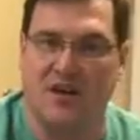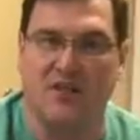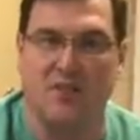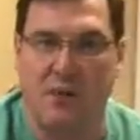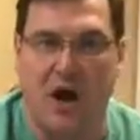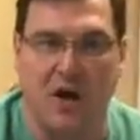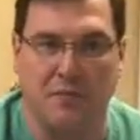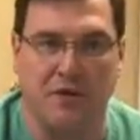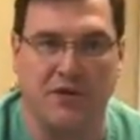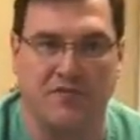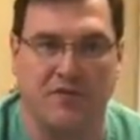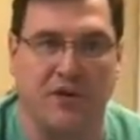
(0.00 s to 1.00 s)
on the bottom
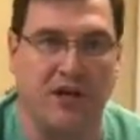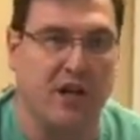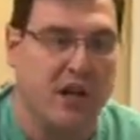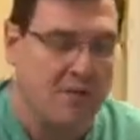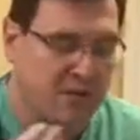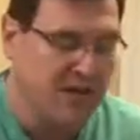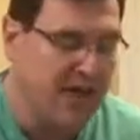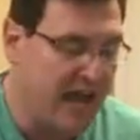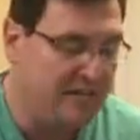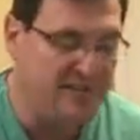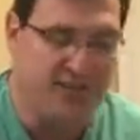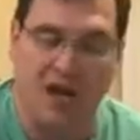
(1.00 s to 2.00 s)
of the foot, but you
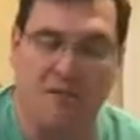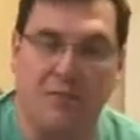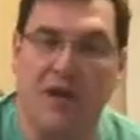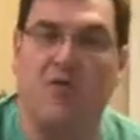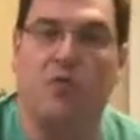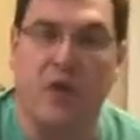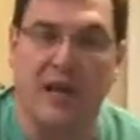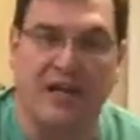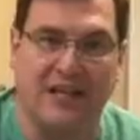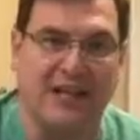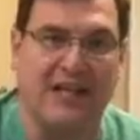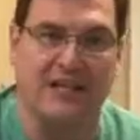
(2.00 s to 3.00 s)
have to come in
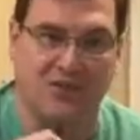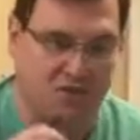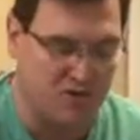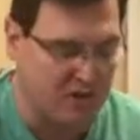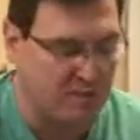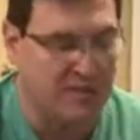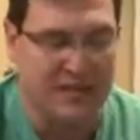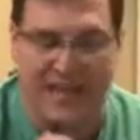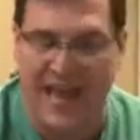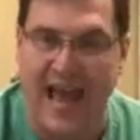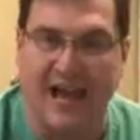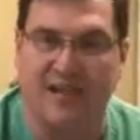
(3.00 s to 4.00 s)
weekly to trim the
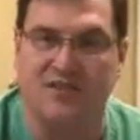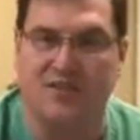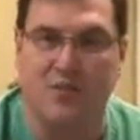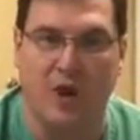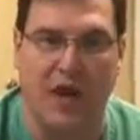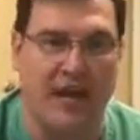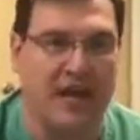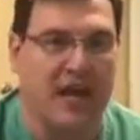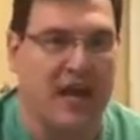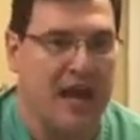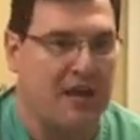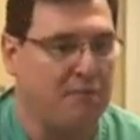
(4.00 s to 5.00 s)
callus away.
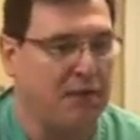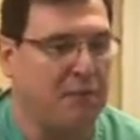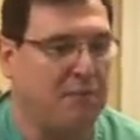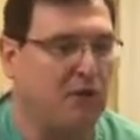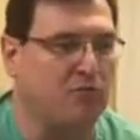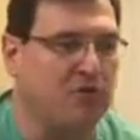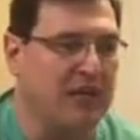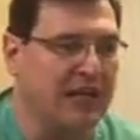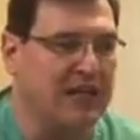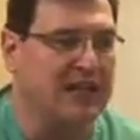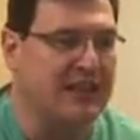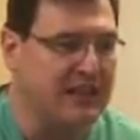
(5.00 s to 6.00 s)
And people
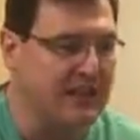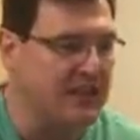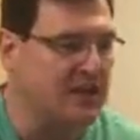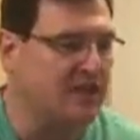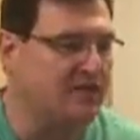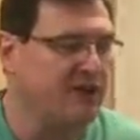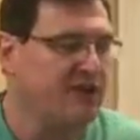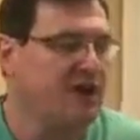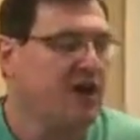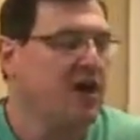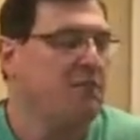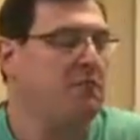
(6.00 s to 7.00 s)
really think of
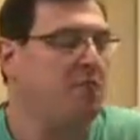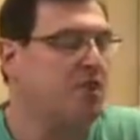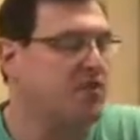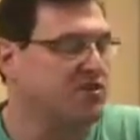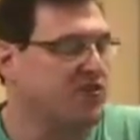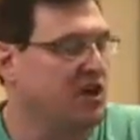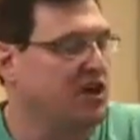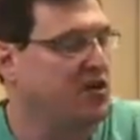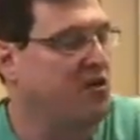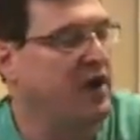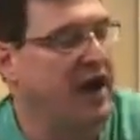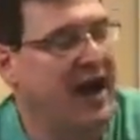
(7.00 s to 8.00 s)
it more
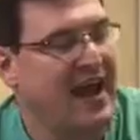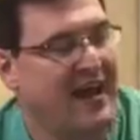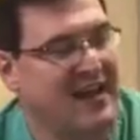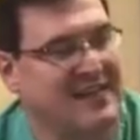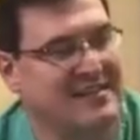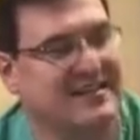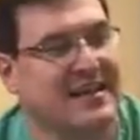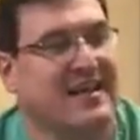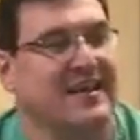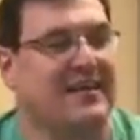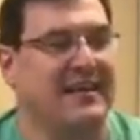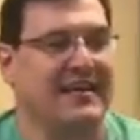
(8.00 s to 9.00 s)
so as
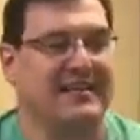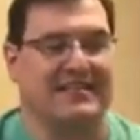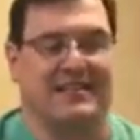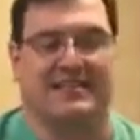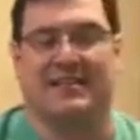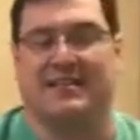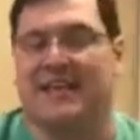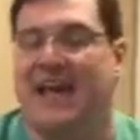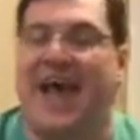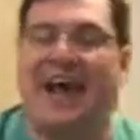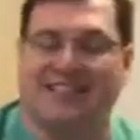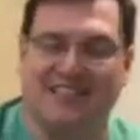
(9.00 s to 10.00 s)
that it's
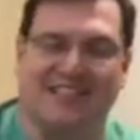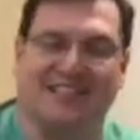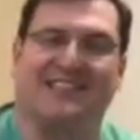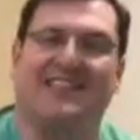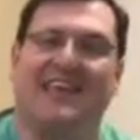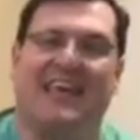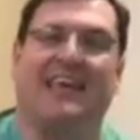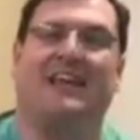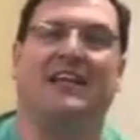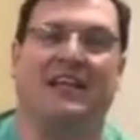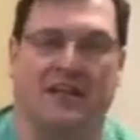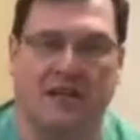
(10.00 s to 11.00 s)
the acid is
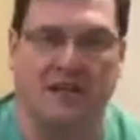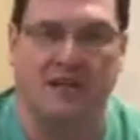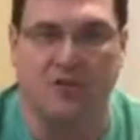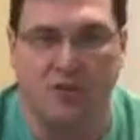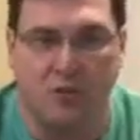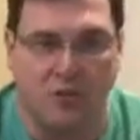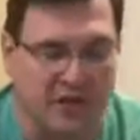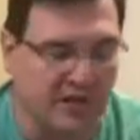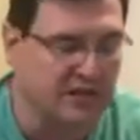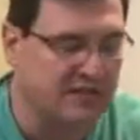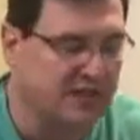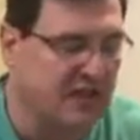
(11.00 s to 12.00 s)
killing the wart.
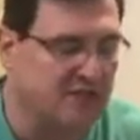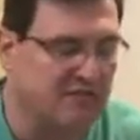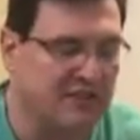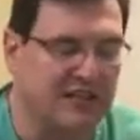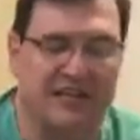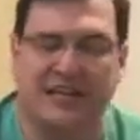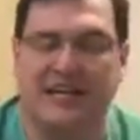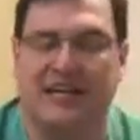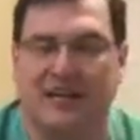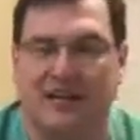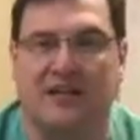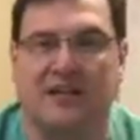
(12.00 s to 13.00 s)
It's not really
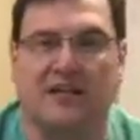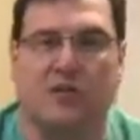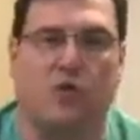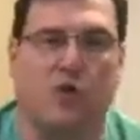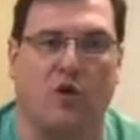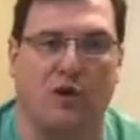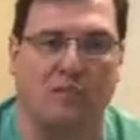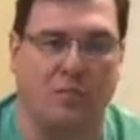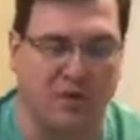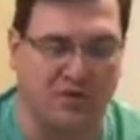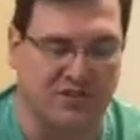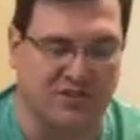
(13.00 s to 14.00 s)
killing the wart
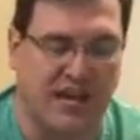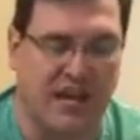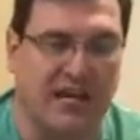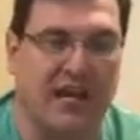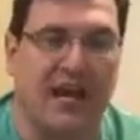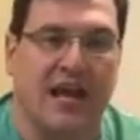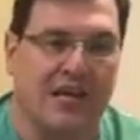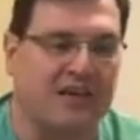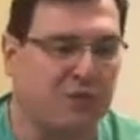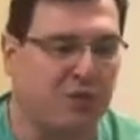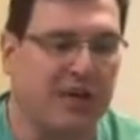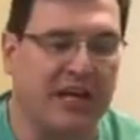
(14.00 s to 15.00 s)
per se.
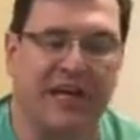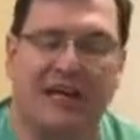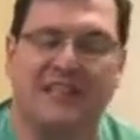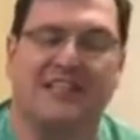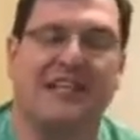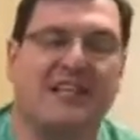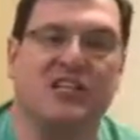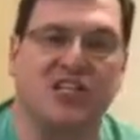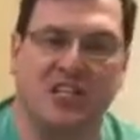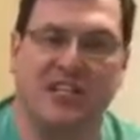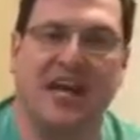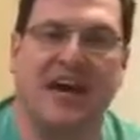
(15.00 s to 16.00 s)
It's bringing
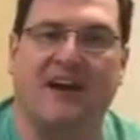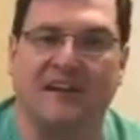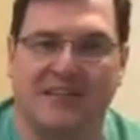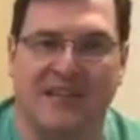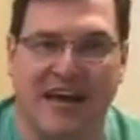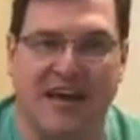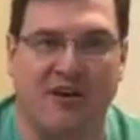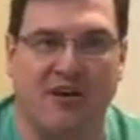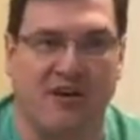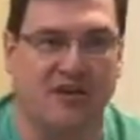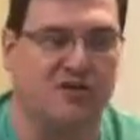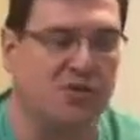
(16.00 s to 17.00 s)
attention down to the
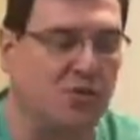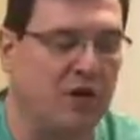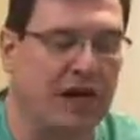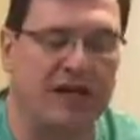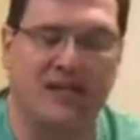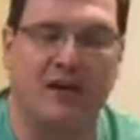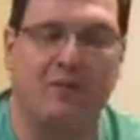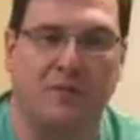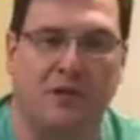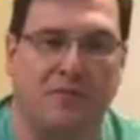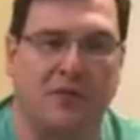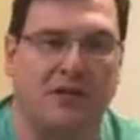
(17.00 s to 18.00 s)
area. So what I tell
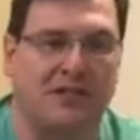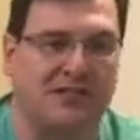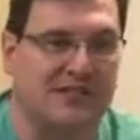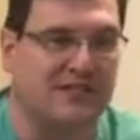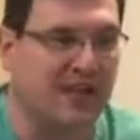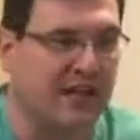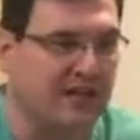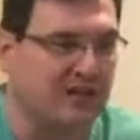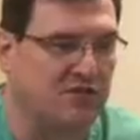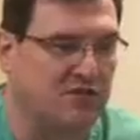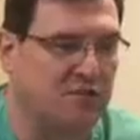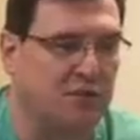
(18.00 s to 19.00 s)
people is it's like
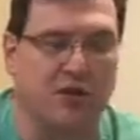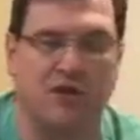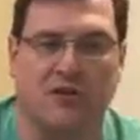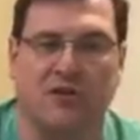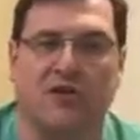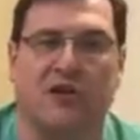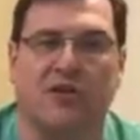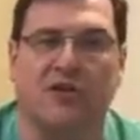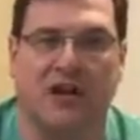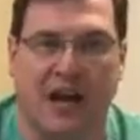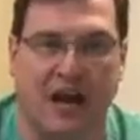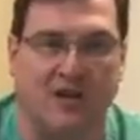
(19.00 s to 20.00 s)
there's a burglar in
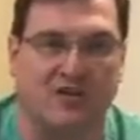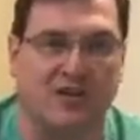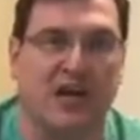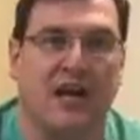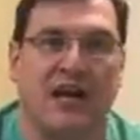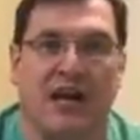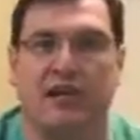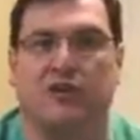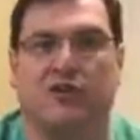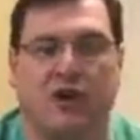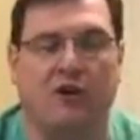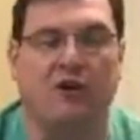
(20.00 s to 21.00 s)
your house and
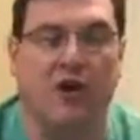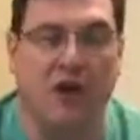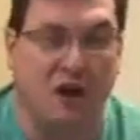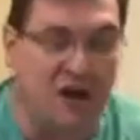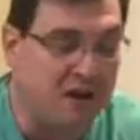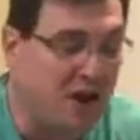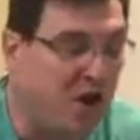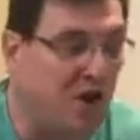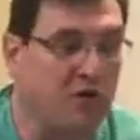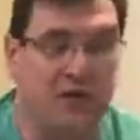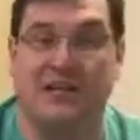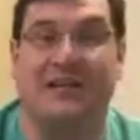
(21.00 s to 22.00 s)
you don't
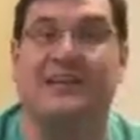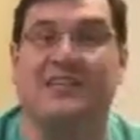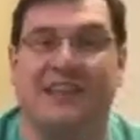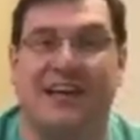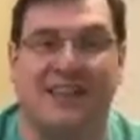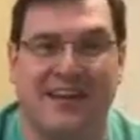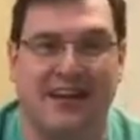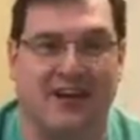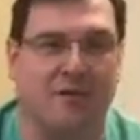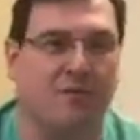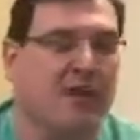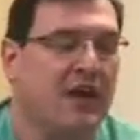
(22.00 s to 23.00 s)
know that he's
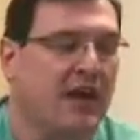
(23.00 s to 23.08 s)
there.